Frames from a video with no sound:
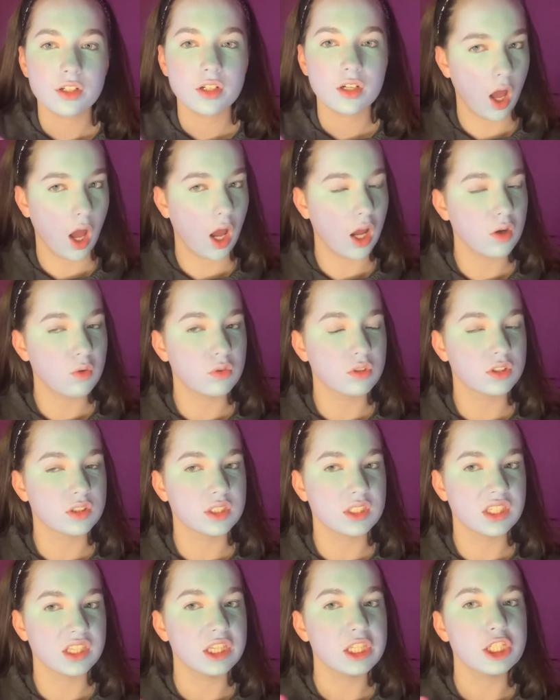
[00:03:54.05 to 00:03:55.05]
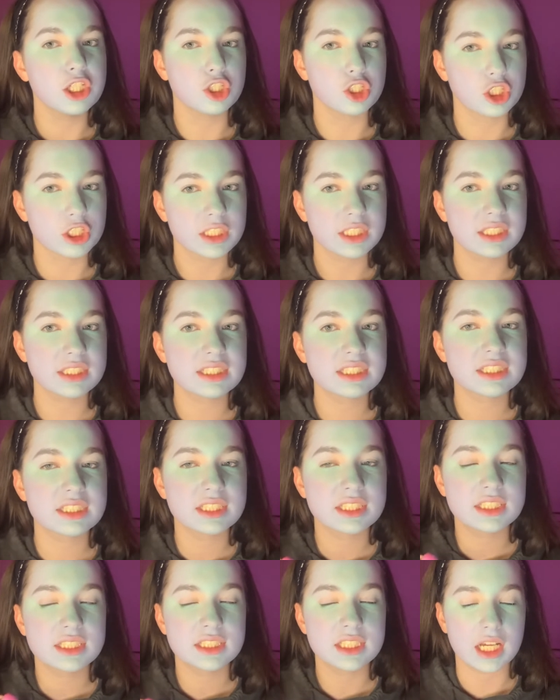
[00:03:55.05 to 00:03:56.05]
I was literally
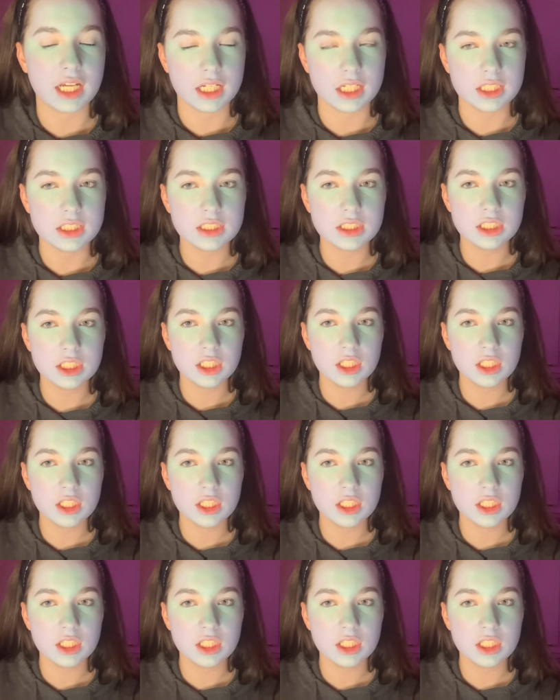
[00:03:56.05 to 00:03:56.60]
stained